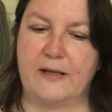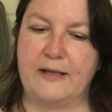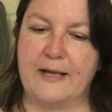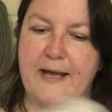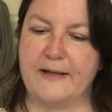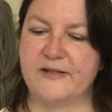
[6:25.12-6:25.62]

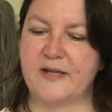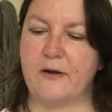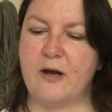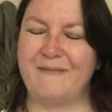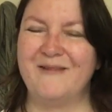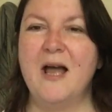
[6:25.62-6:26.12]
Yeah, so
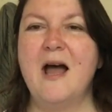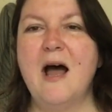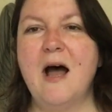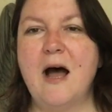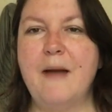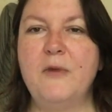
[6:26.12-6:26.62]

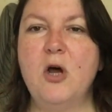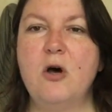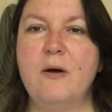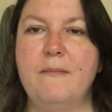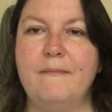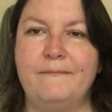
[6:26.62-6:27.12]
I'm
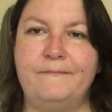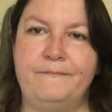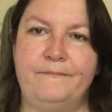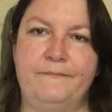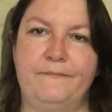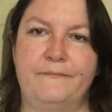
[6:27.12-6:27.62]
not,
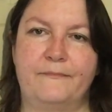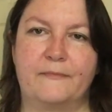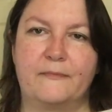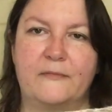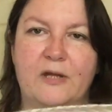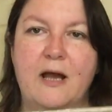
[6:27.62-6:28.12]

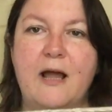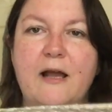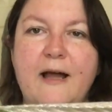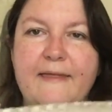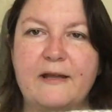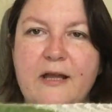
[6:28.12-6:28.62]
I
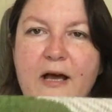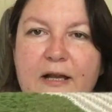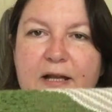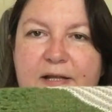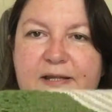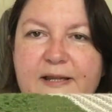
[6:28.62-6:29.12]
like the
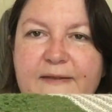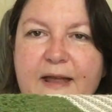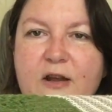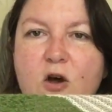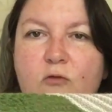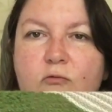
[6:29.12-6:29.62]
colours. They're
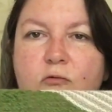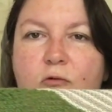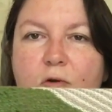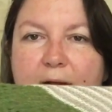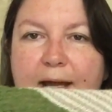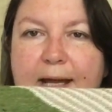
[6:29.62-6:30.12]
not
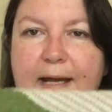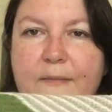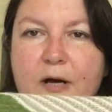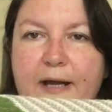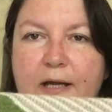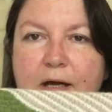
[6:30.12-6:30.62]
really
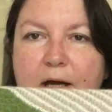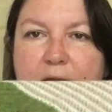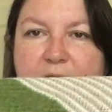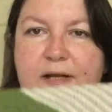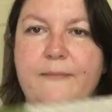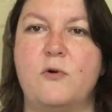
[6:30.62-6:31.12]
my
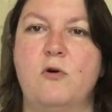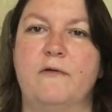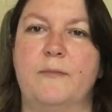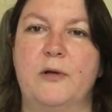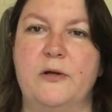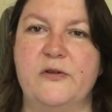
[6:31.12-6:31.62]
colours. I'm more of
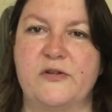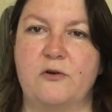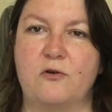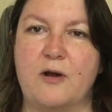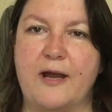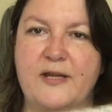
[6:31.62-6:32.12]
a blues and
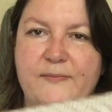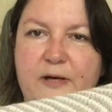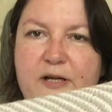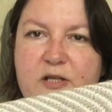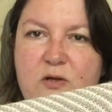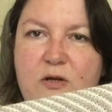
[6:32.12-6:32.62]
greys, but
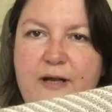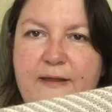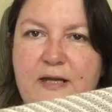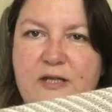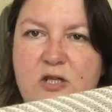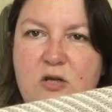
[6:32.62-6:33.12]
I do like
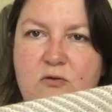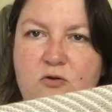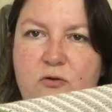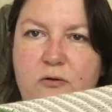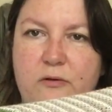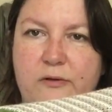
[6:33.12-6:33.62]
these
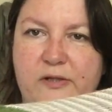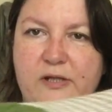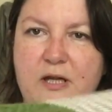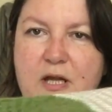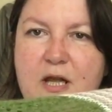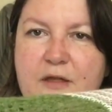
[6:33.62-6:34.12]
neutrals.
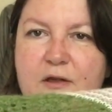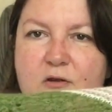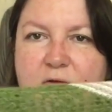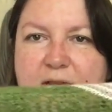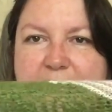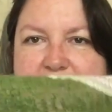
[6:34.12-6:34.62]
The
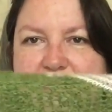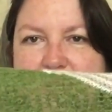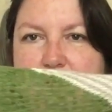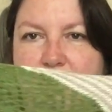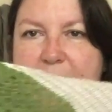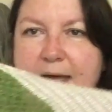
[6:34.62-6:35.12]
green is
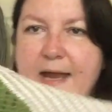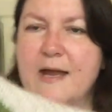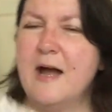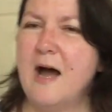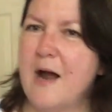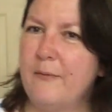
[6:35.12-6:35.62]
okay.
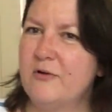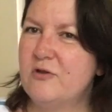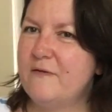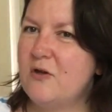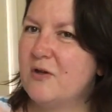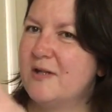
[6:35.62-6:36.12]
I wonder
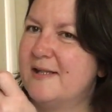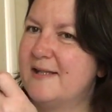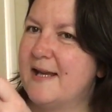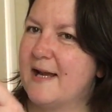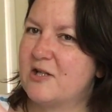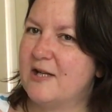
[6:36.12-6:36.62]
if you can
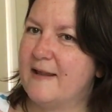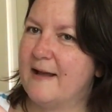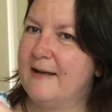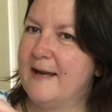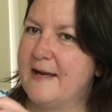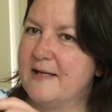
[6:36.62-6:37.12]
see actually
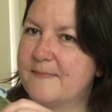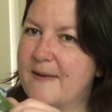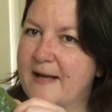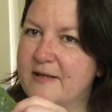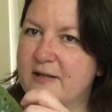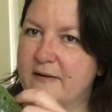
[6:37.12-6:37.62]
that lace
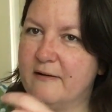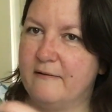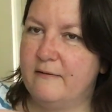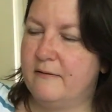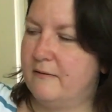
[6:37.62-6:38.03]
pattern that